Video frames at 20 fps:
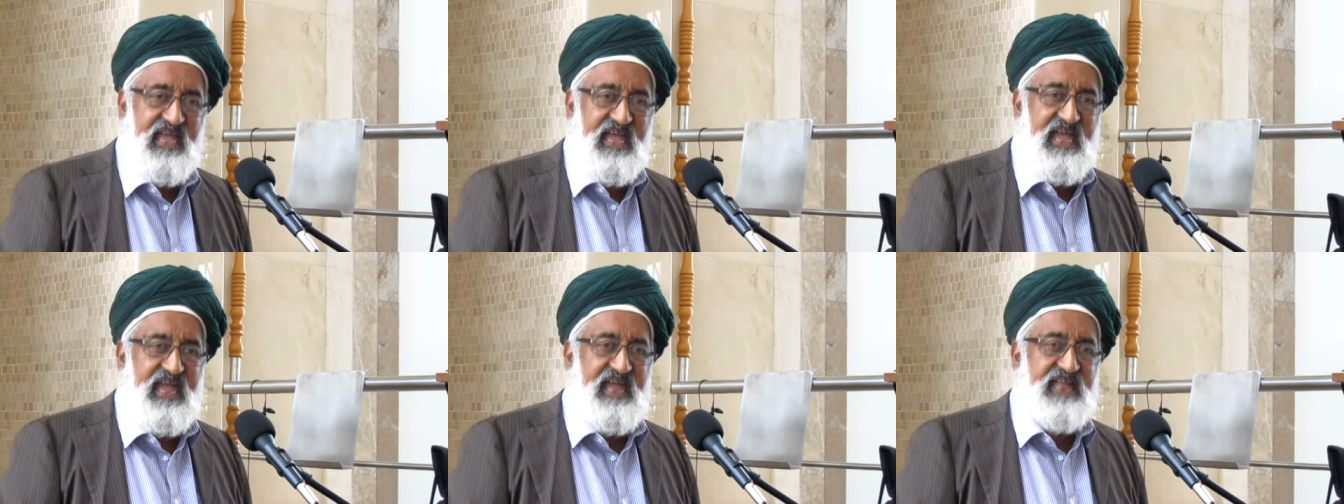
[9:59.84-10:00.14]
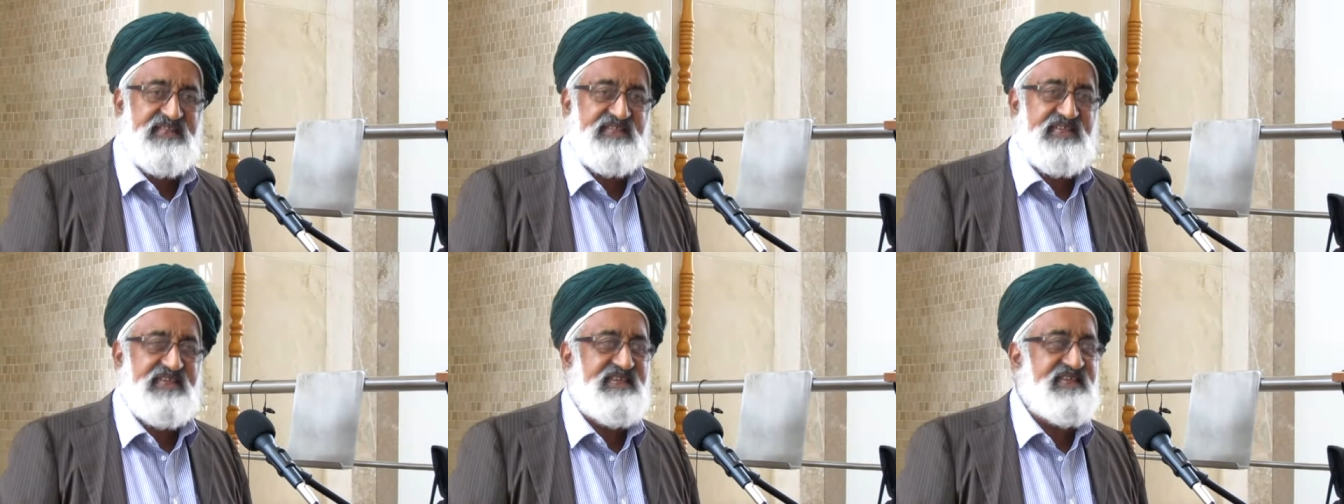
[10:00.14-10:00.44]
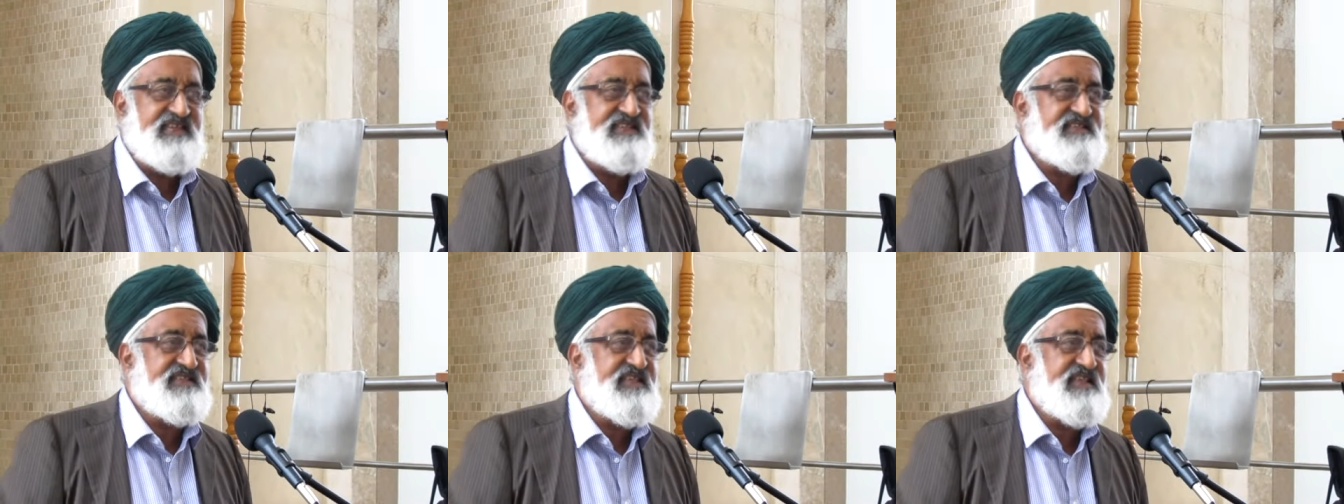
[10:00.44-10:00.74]
And
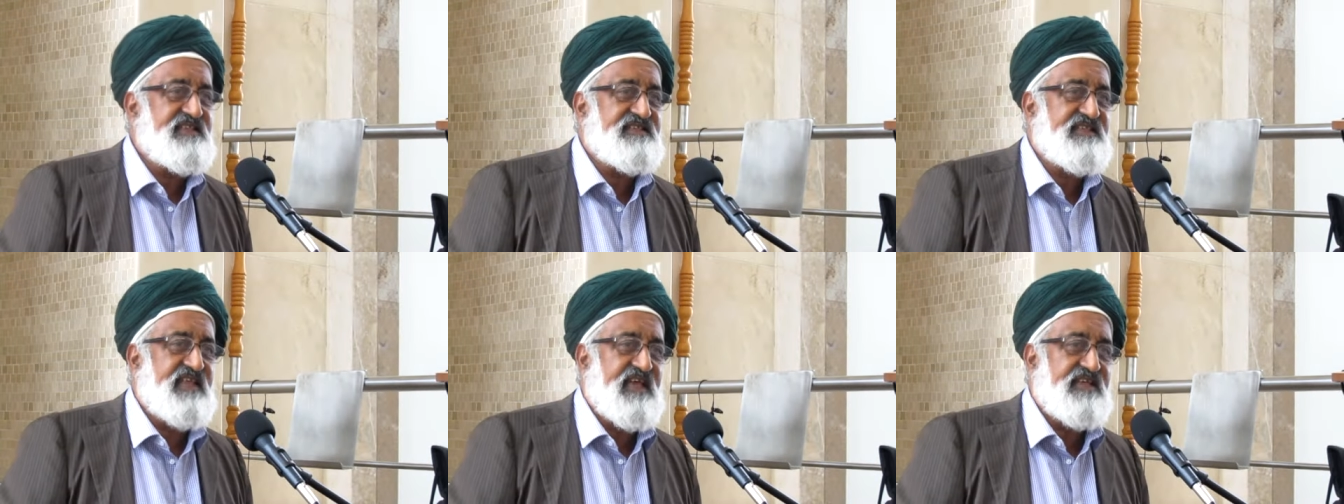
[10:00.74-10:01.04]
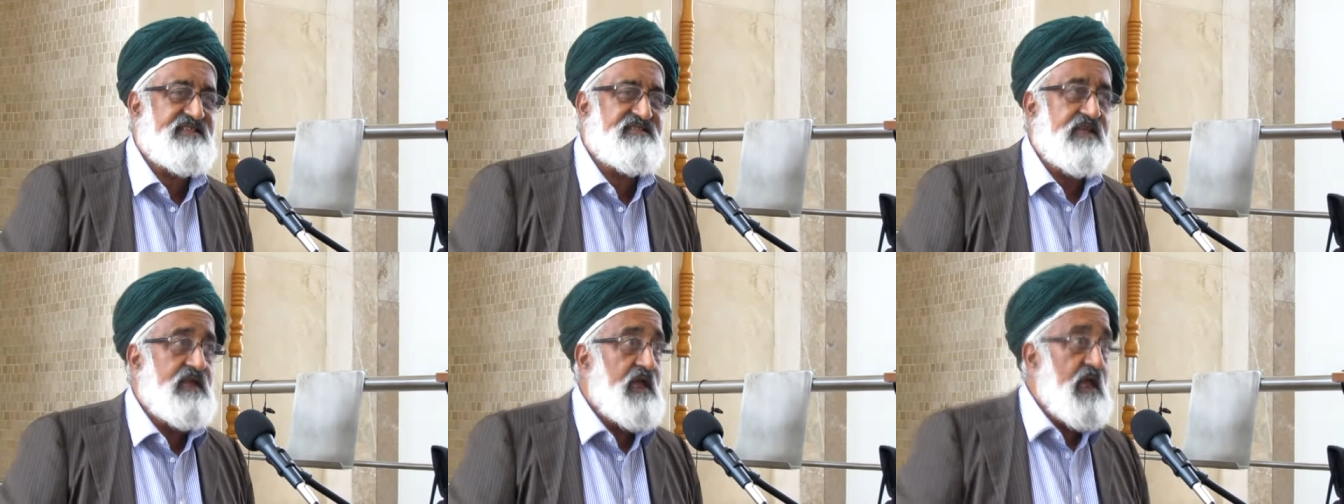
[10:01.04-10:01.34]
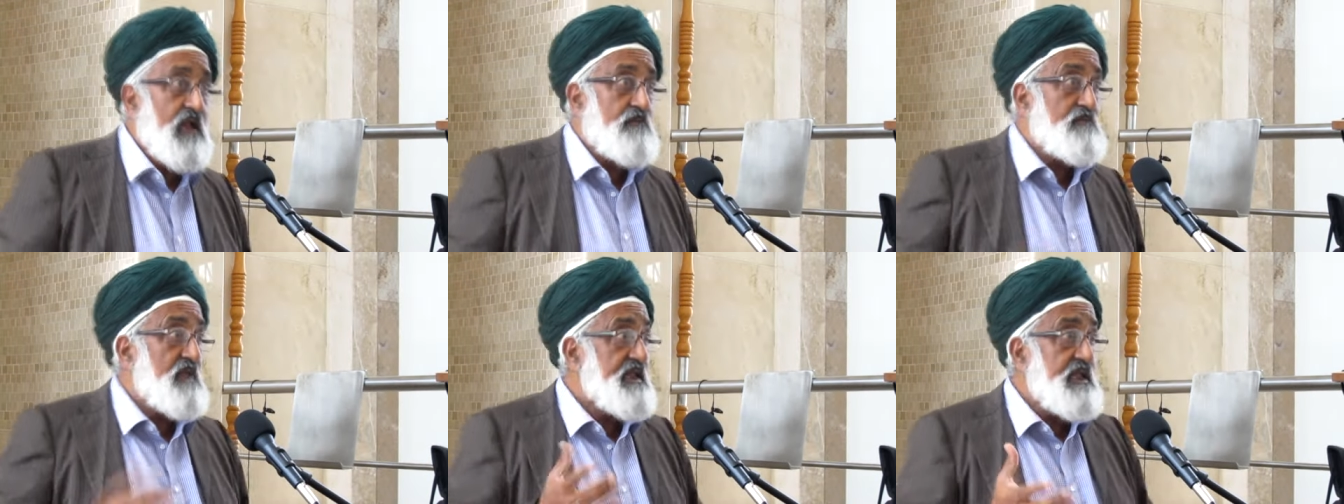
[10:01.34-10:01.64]
he says, as
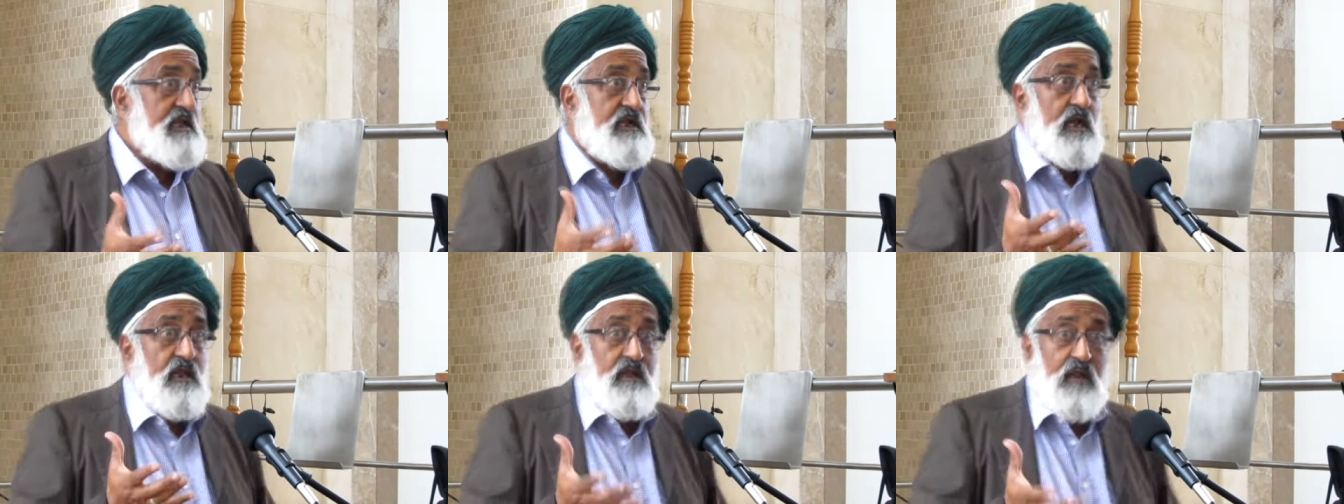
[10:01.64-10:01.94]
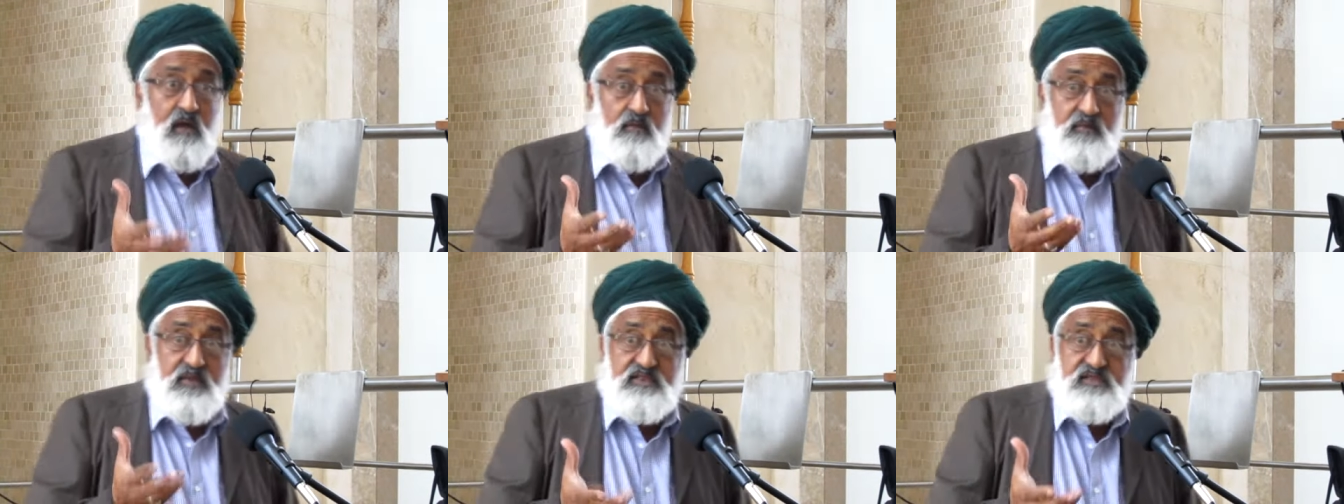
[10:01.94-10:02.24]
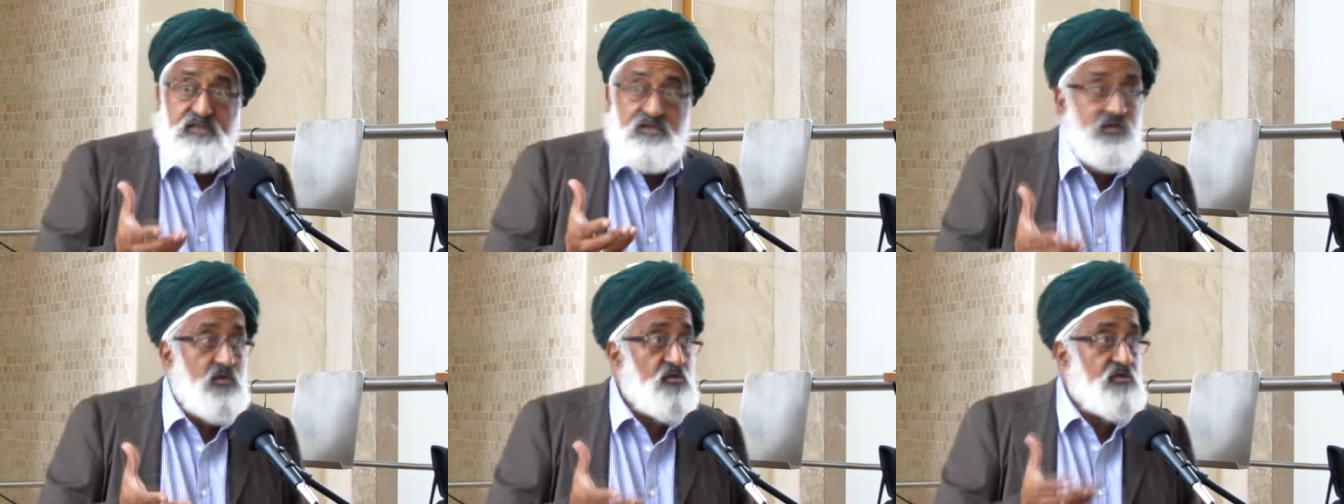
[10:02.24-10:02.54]
and many
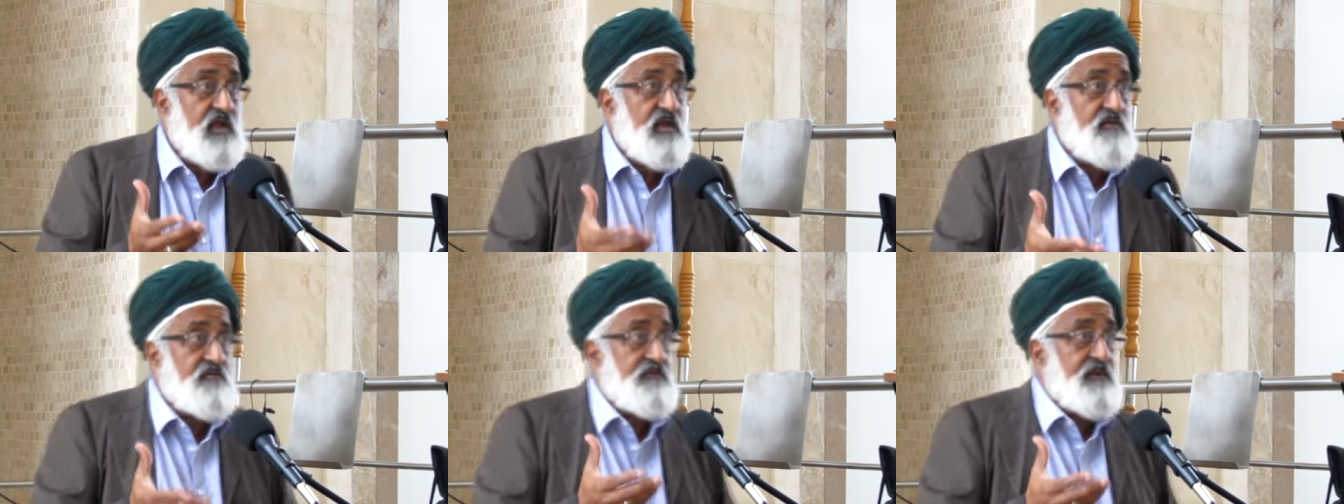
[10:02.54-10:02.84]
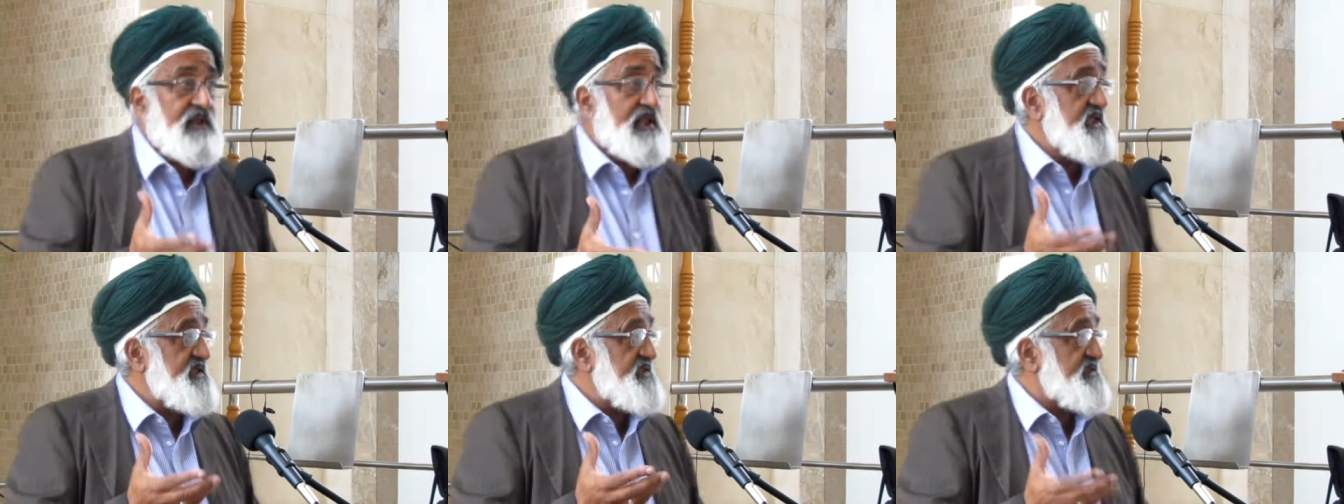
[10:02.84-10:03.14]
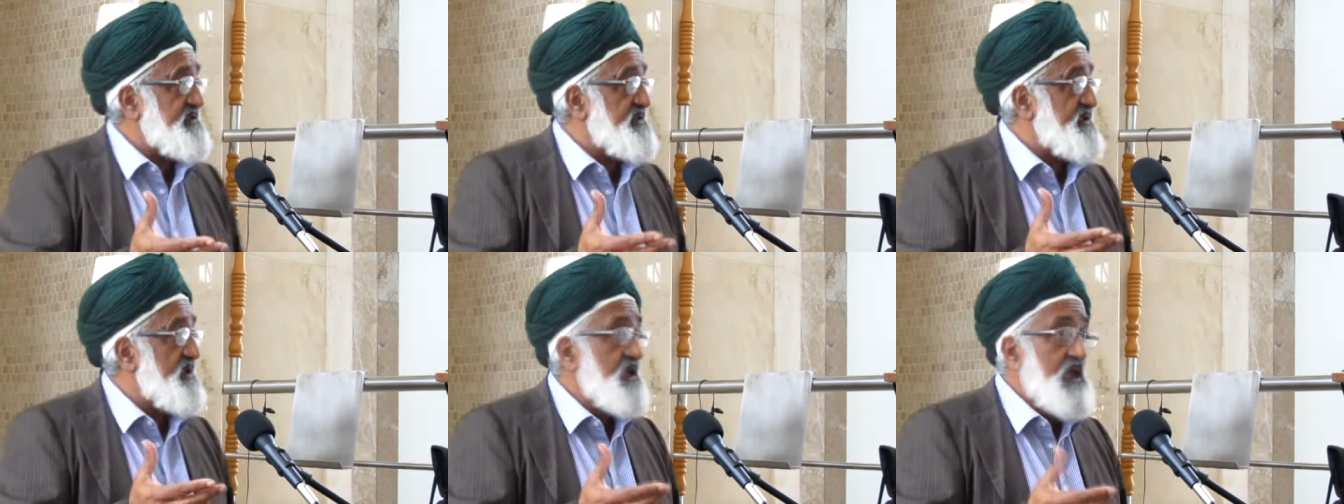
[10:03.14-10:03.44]
karamas used to take
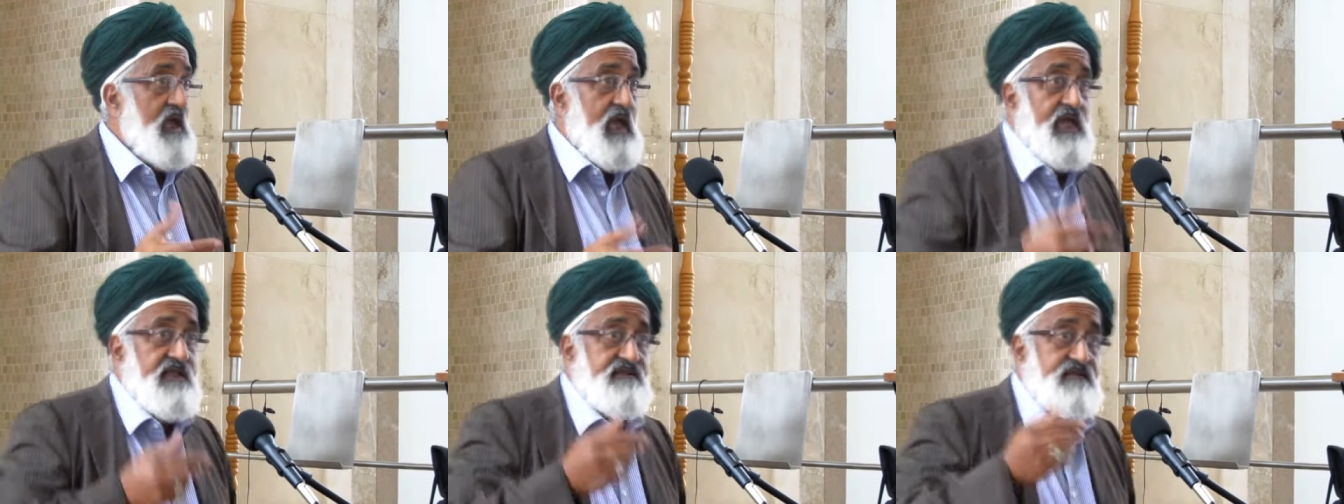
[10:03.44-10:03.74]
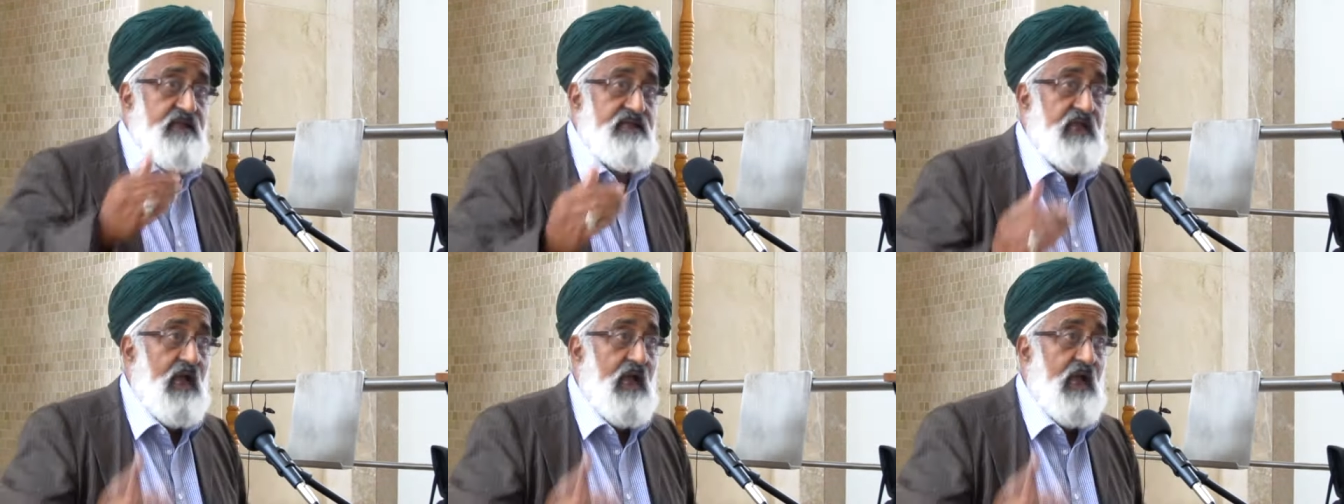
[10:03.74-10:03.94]
place as a